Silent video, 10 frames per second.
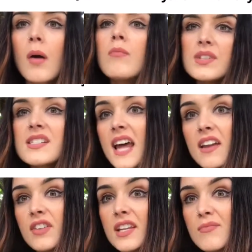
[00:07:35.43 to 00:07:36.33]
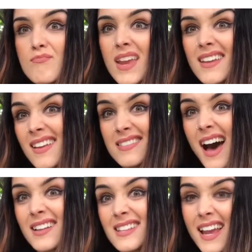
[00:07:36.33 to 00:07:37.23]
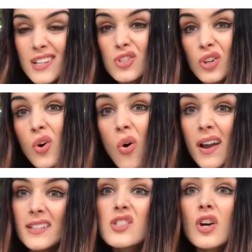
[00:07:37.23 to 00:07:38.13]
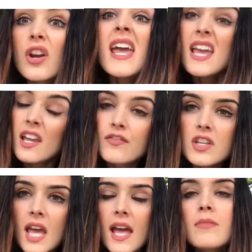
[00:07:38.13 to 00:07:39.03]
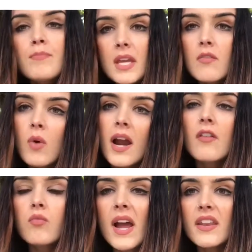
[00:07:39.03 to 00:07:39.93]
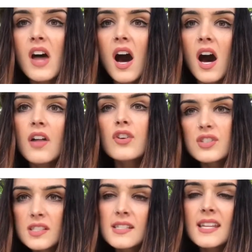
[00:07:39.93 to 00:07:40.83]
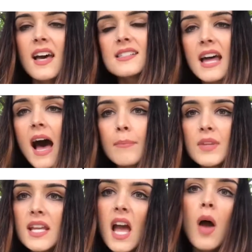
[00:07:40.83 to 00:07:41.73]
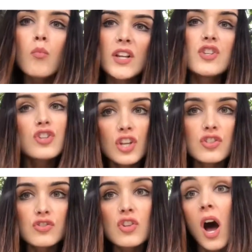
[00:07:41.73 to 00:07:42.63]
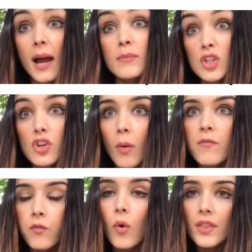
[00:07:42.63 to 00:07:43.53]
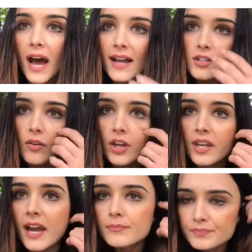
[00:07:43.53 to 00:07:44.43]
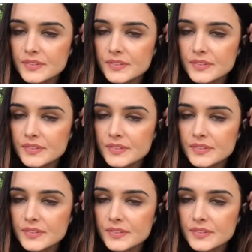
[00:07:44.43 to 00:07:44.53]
saving me that extra coin. So if you can, be aware of when those discounts are happening and when you can time your shop for that, okay?